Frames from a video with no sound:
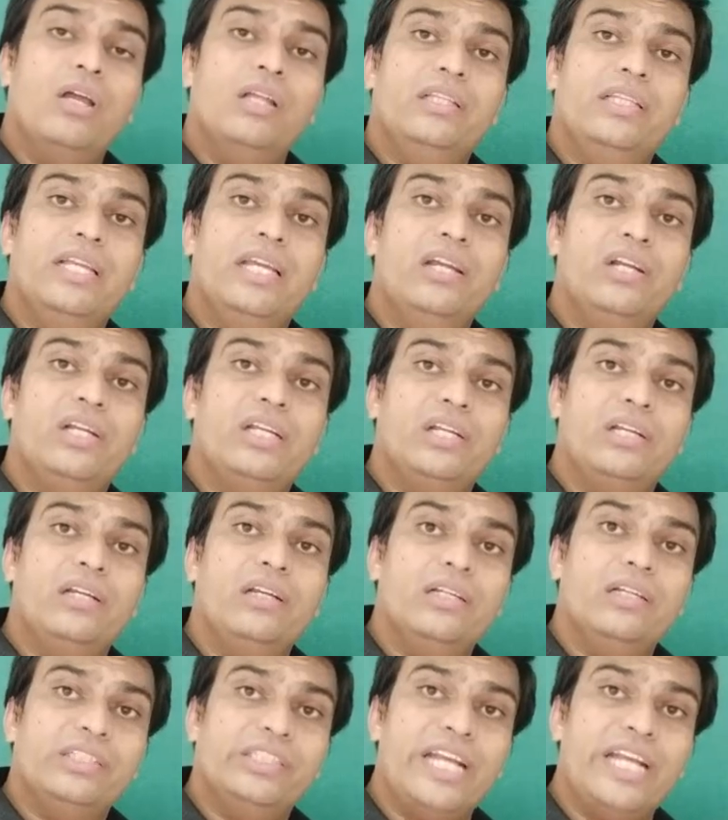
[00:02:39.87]

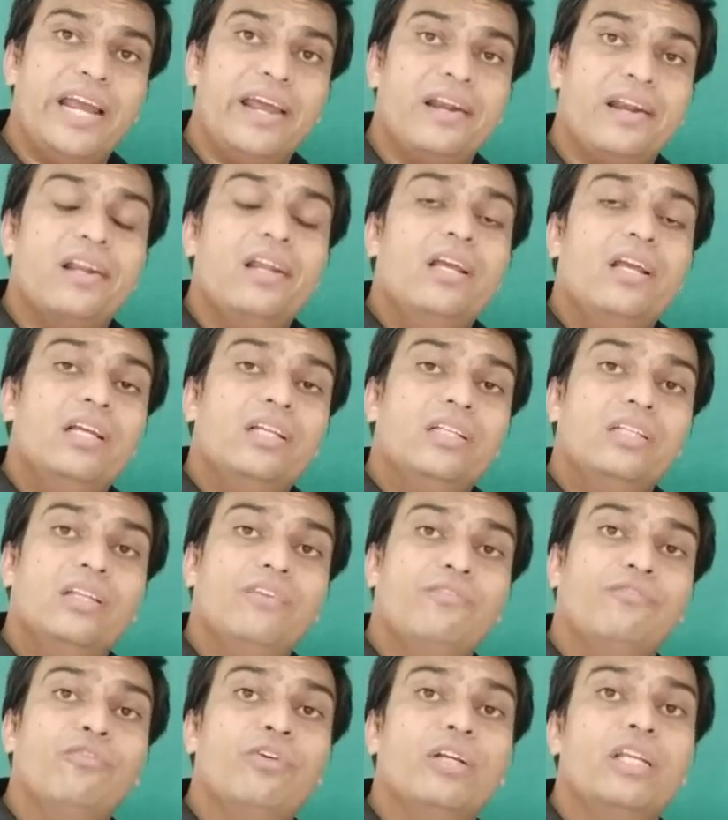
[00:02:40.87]
they share
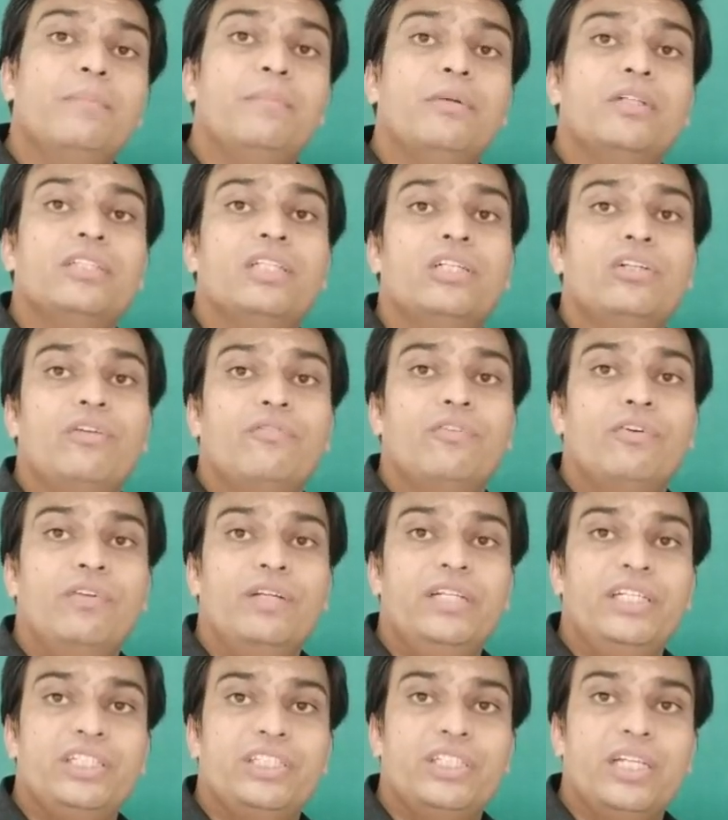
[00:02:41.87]
the 40% of
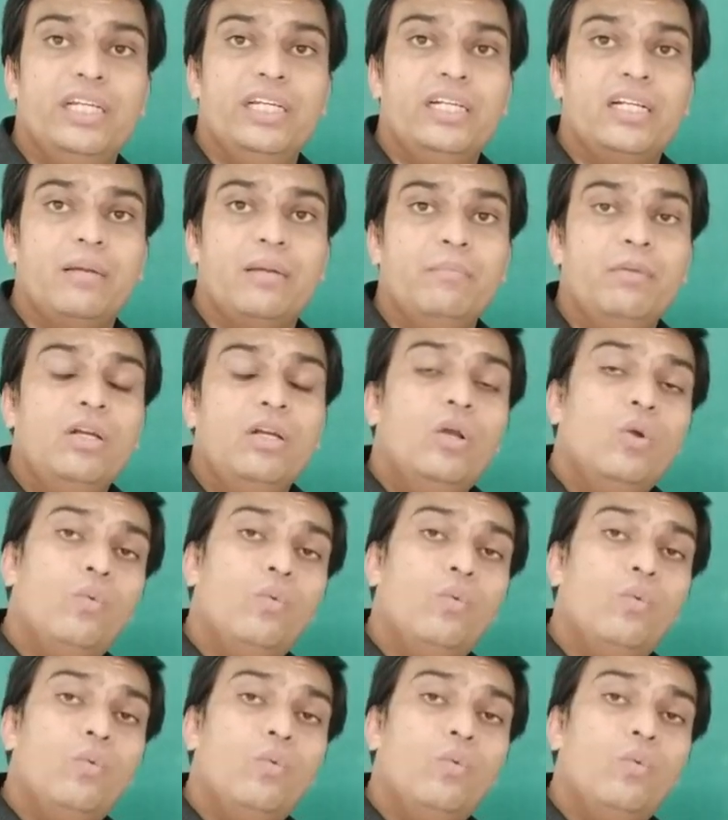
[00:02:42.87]
our national income,